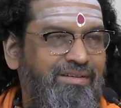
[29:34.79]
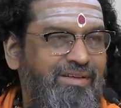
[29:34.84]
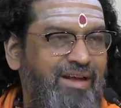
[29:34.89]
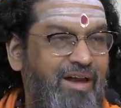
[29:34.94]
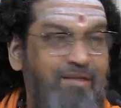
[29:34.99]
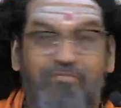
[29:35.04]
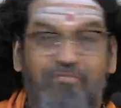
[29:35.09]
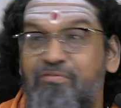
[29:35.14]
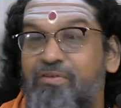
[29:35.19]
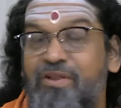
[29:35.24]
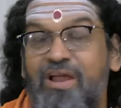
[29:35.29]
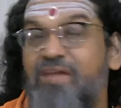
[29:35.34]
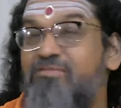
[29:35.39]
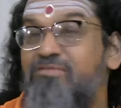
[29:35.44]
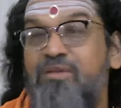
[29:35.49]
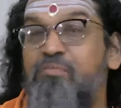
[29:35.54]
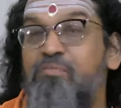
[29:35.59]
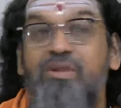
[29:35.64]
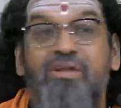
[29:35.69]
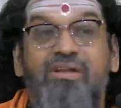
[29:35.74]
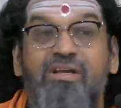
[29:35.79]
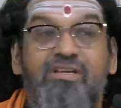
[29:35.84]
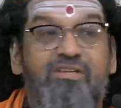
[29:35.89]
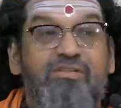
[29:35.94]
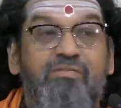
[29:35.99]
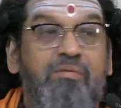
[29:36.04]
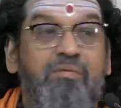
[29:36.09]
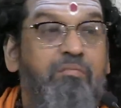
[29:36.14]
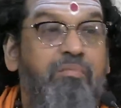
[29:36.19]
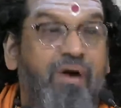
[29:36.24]
If somebody gives
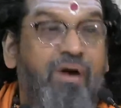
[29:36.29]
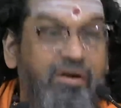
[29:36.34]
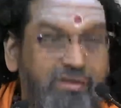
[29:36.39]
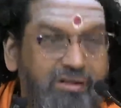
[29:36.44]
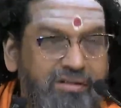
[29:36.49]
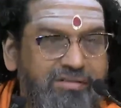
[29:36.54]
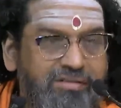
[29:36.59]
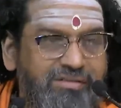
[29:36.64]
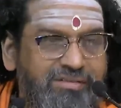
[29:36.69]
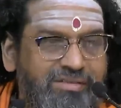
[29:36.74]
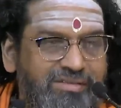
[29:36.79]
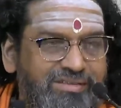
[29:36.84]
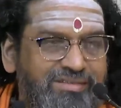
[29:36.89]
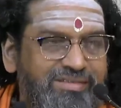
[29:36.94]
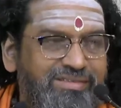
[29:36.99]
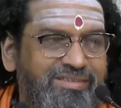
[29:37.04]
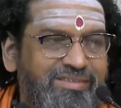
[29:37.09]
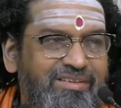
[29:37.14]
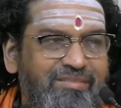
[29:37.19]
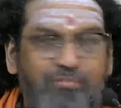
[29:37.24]
me importance,